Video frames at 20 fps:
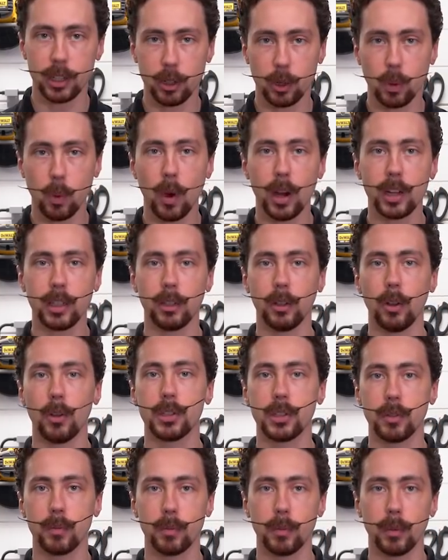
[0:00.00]
do quite a
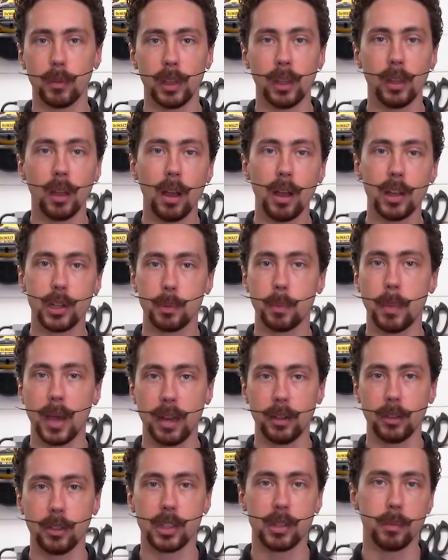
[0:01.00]
lot of large
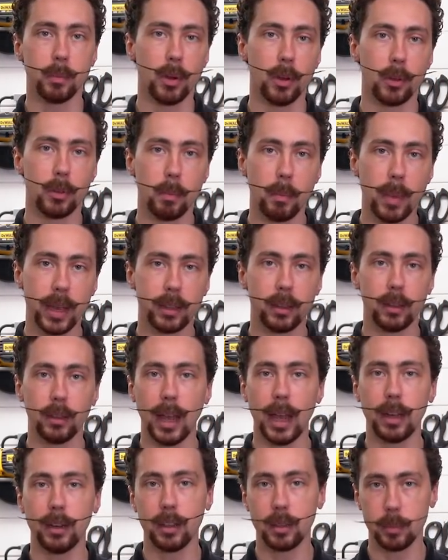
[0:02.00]
panels in both metal
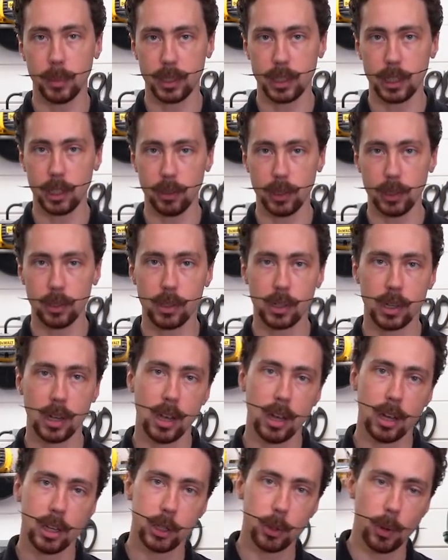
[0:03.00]
and other materials.
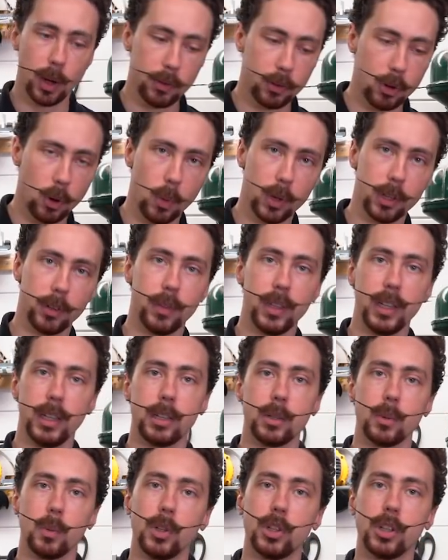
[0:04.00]
So I've got one of
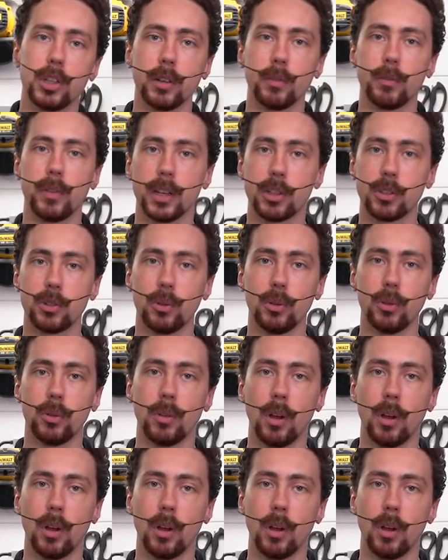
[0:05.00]
these, which is a Festool